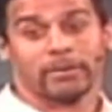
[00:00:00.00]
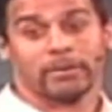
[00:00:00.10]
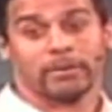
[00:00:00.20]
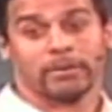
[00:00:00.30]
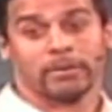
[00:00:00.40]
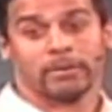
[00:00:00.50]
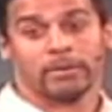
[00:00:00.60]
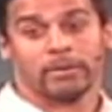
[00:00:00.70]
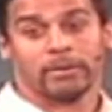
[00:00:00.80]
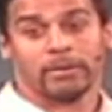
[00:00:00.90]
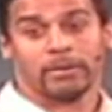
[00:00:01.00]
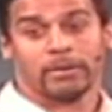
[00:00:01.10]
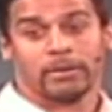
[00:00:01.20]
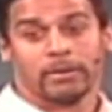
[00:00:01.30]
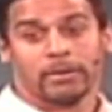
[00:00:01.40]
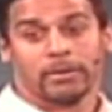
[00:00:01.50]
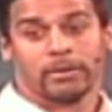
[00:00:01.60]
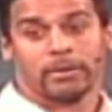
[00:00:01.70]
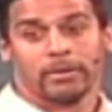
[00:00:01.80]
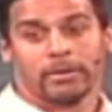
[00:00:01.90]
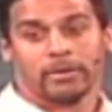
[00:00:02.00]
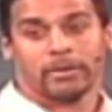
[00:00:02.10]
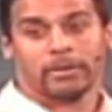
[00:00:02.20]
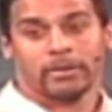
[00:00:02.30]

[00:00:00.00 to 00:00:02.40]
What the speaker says: Nobody speaks.